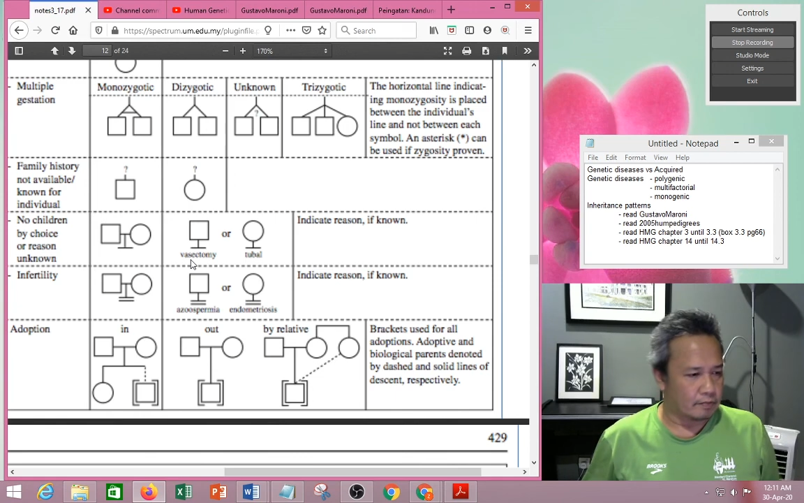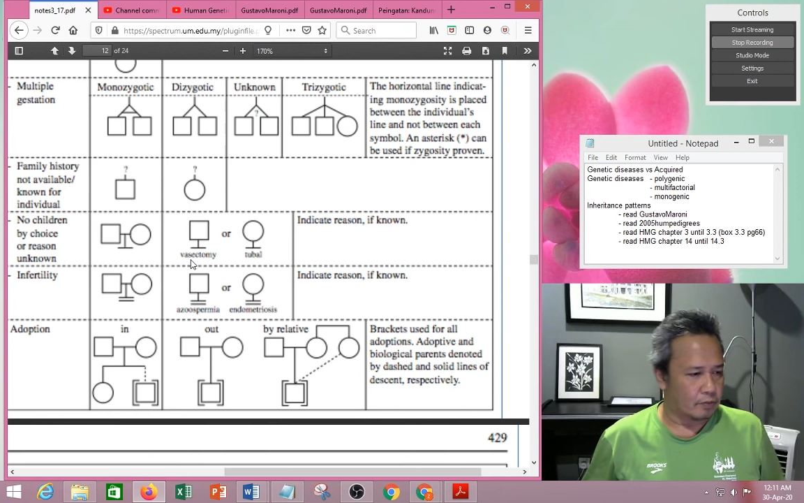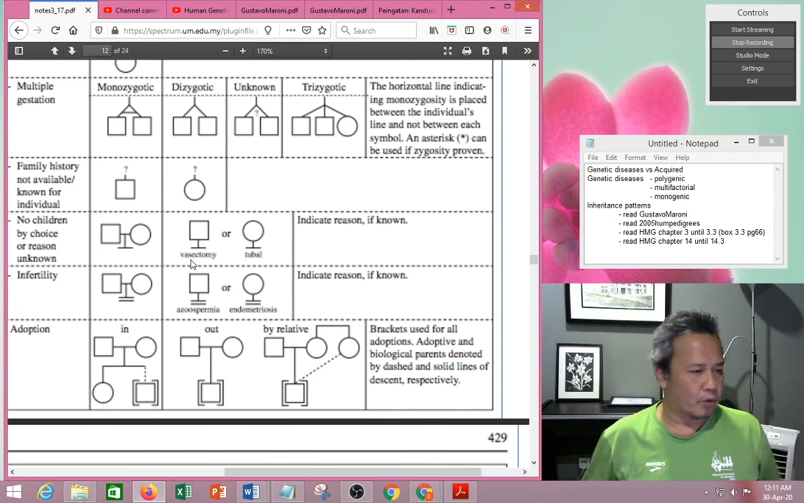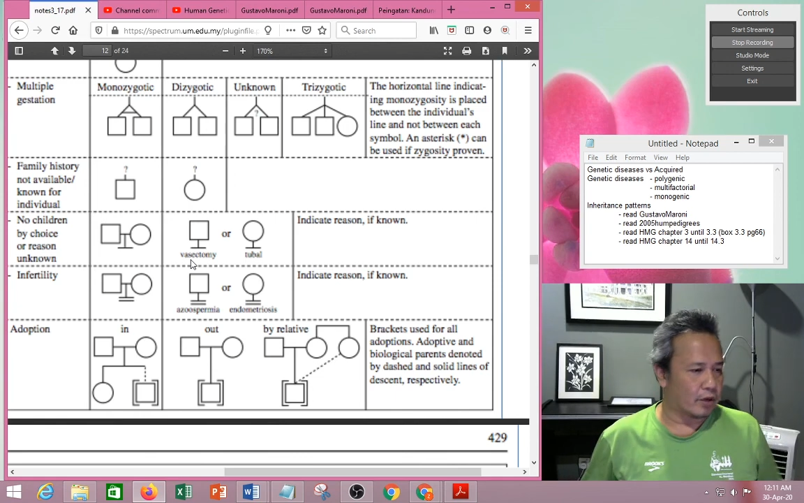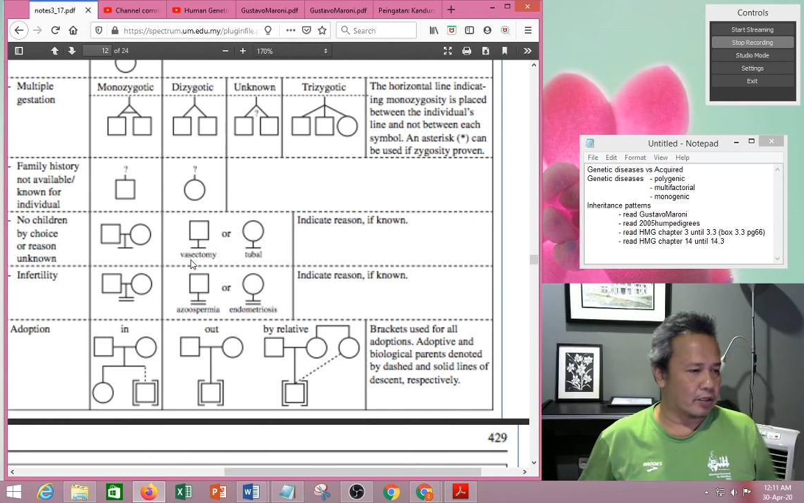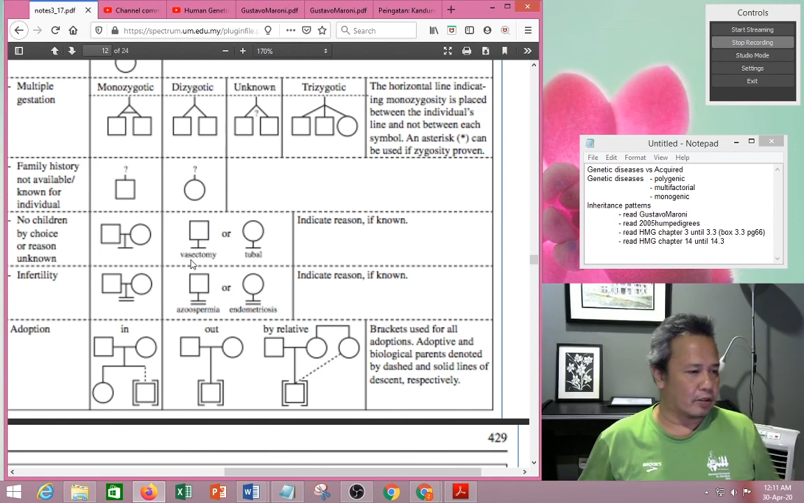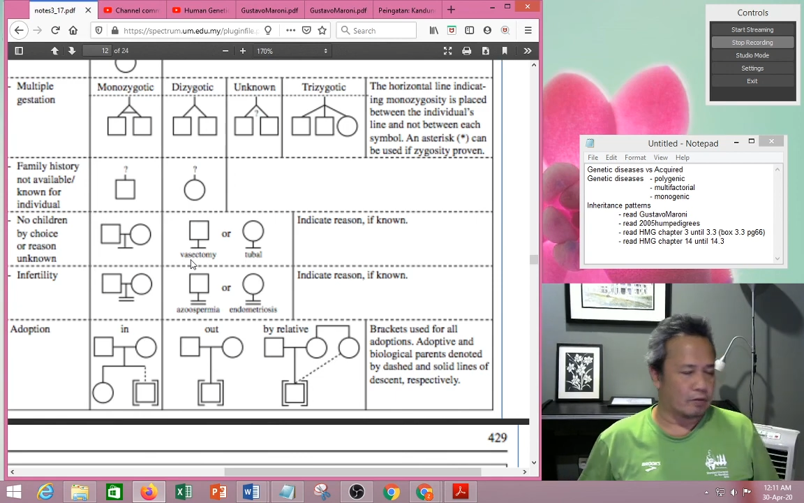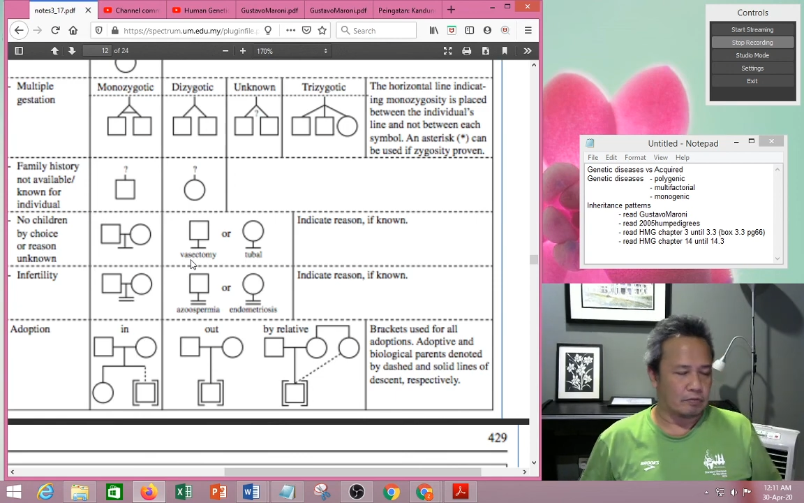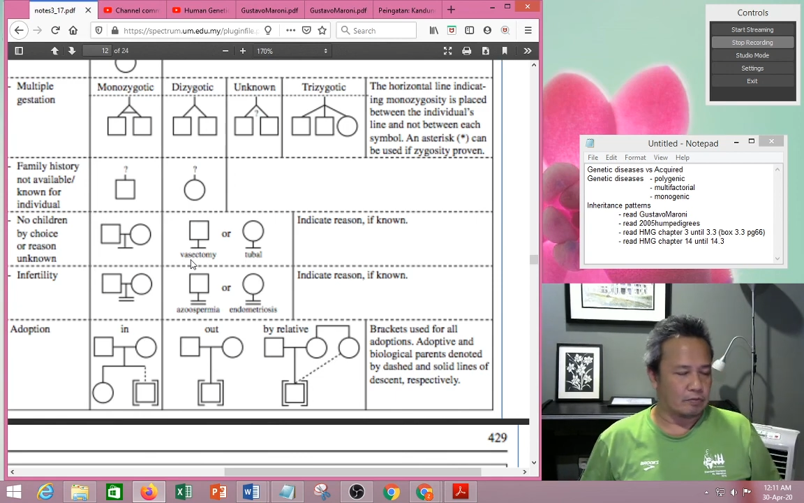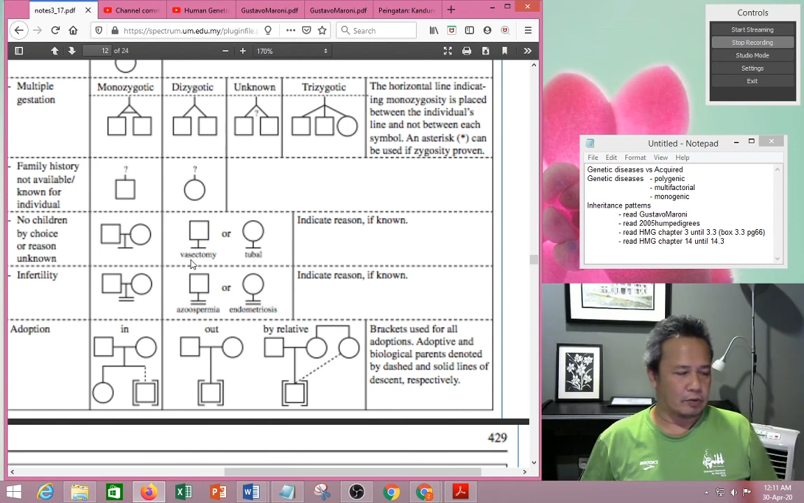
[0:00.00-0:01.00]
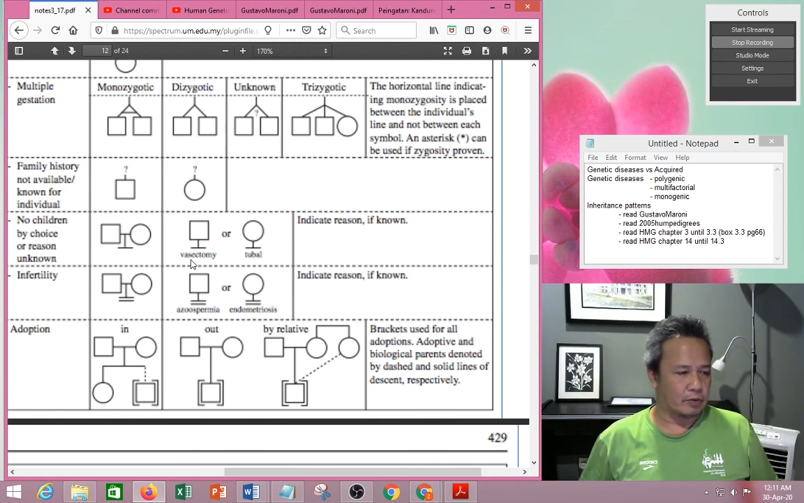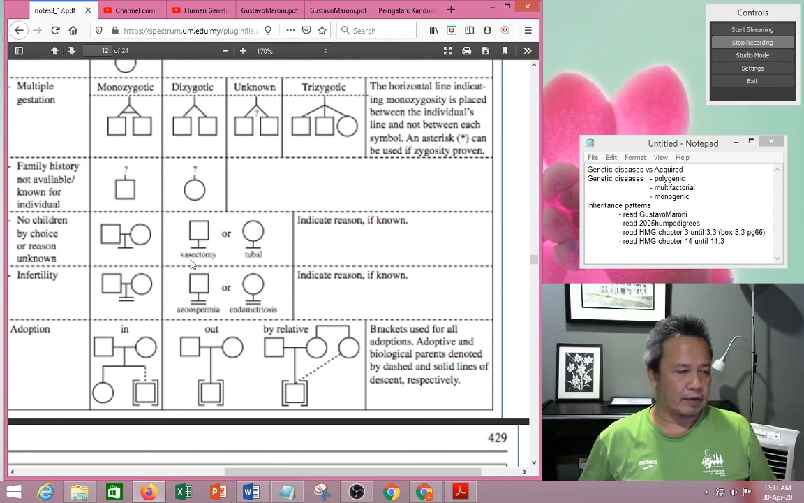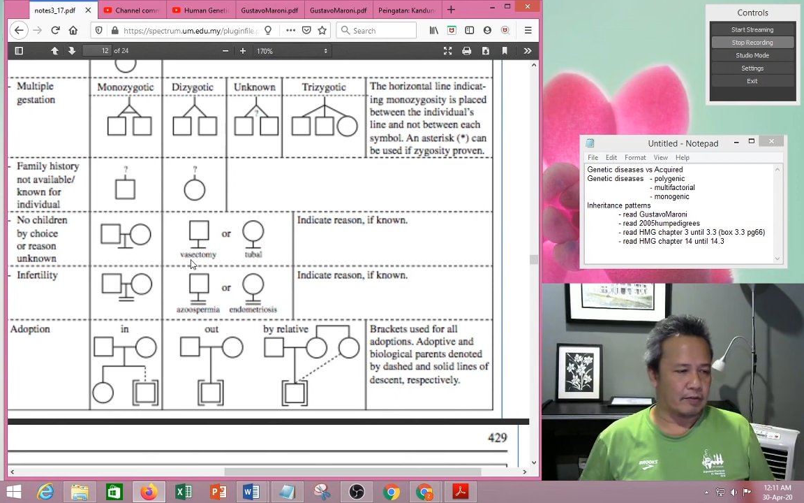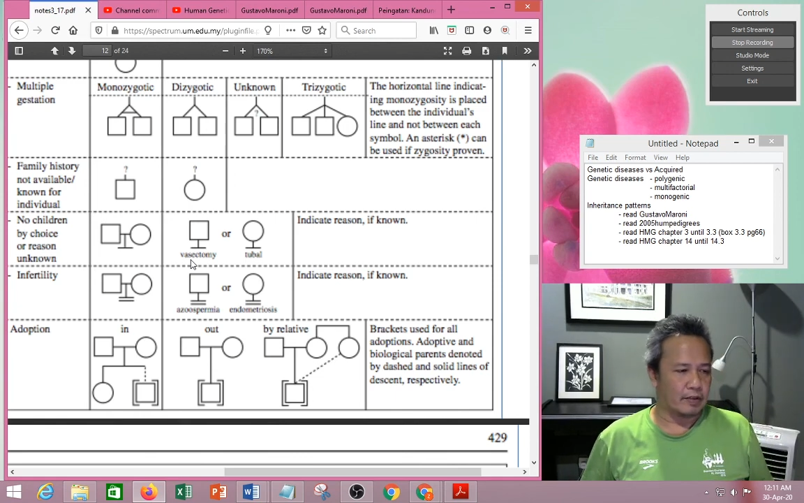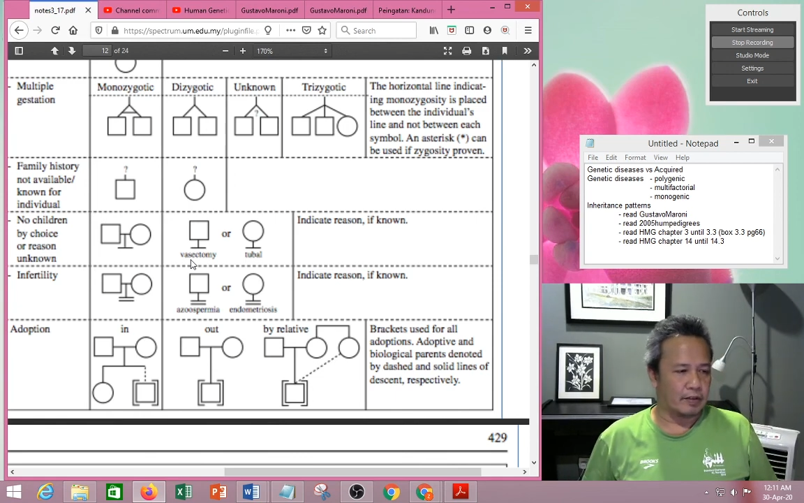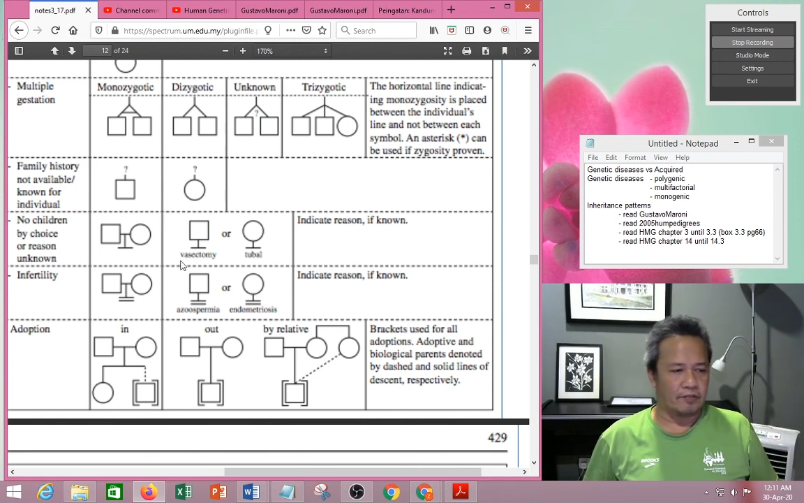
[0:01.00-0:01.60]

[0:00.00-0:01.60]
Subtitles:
organ, or you know, whatever.